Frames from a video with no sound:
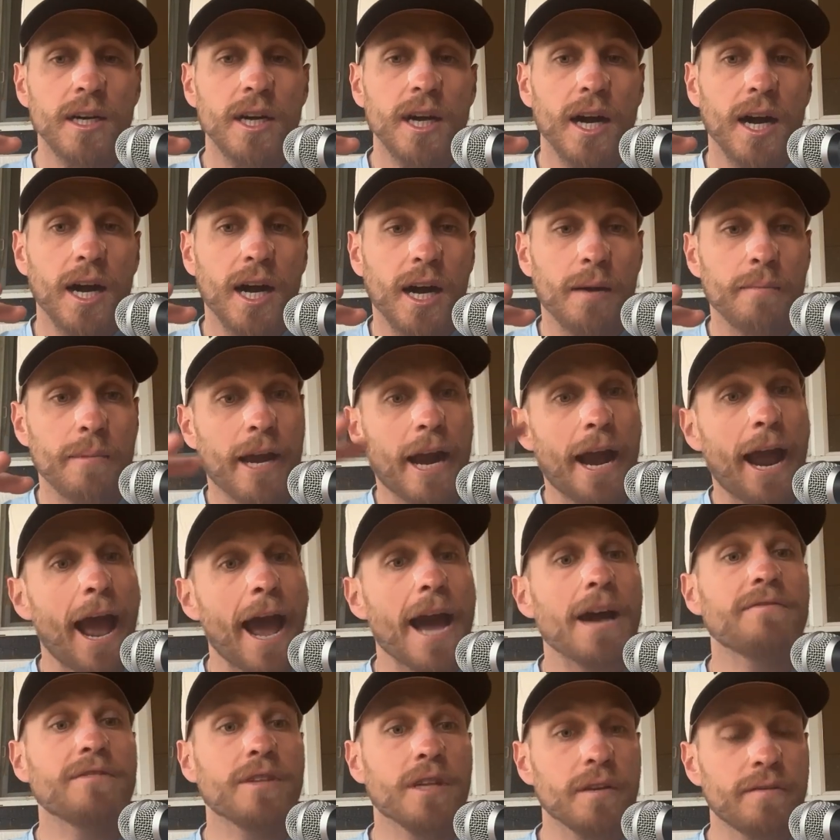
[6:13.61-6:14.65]
And I
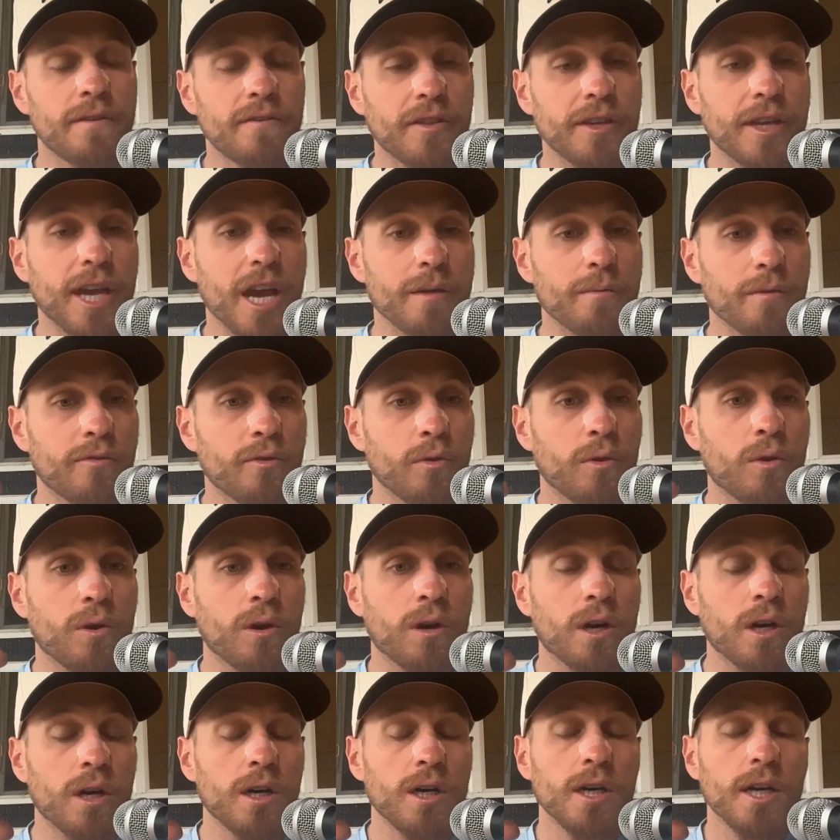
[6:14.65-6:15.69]
have done a 50K
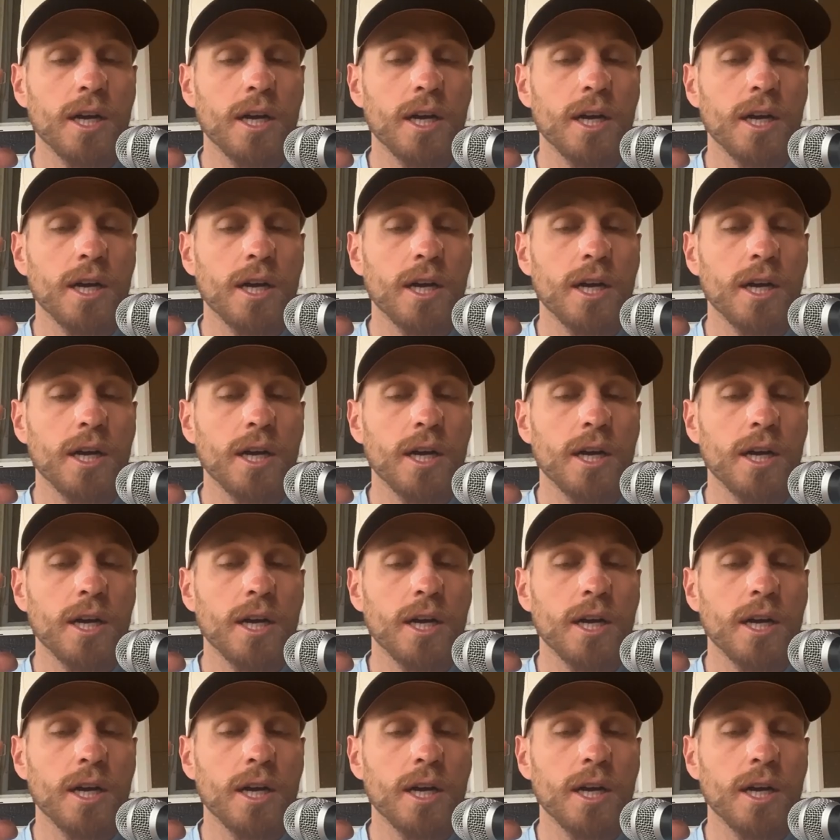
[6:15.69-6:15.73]
before,